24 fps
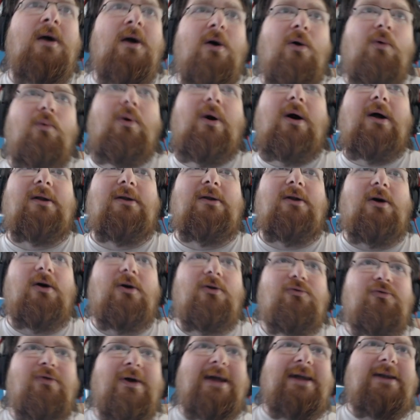1
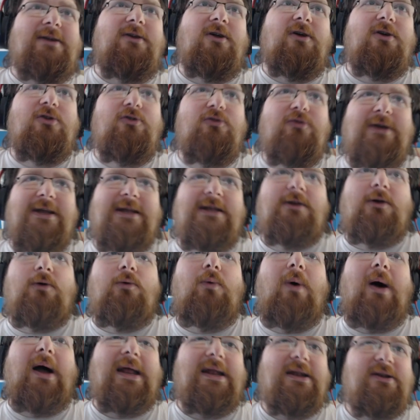red, green,
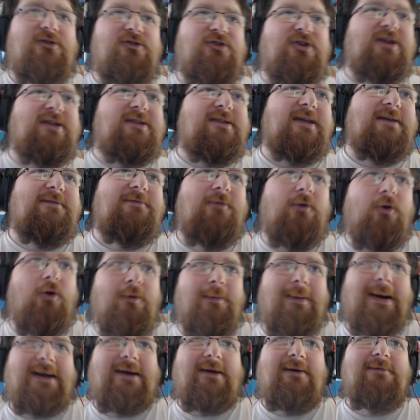white. She is a
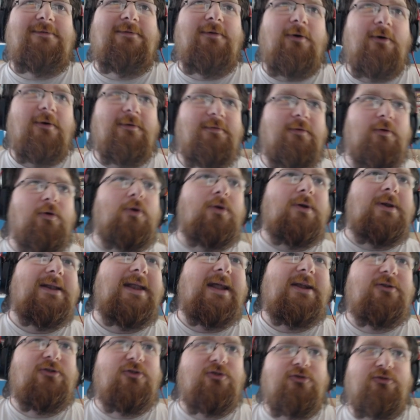4-mana 4/4
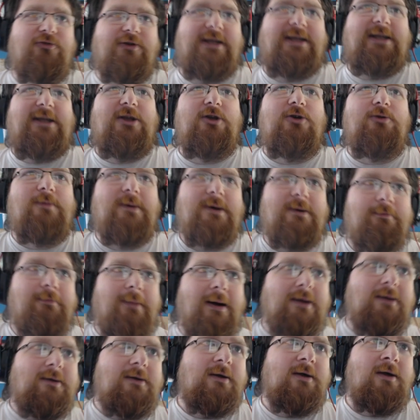legendary human
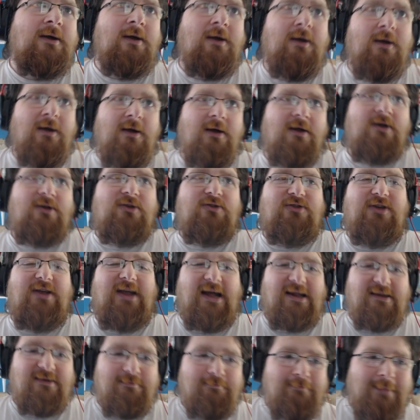monk. She
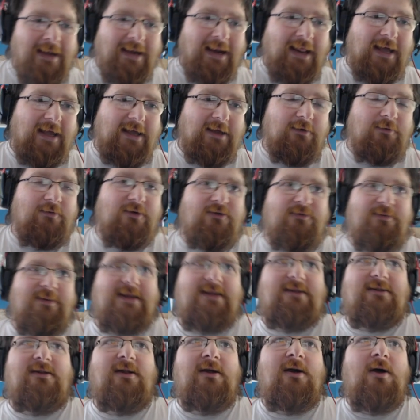has melee, which
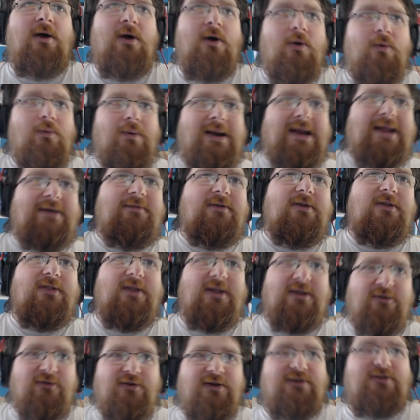means whenever
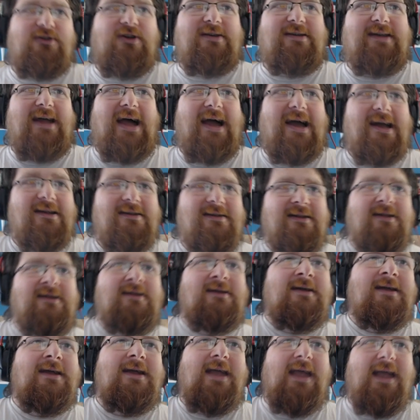this creature attacks,
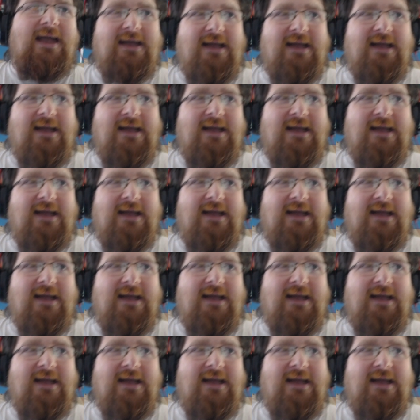it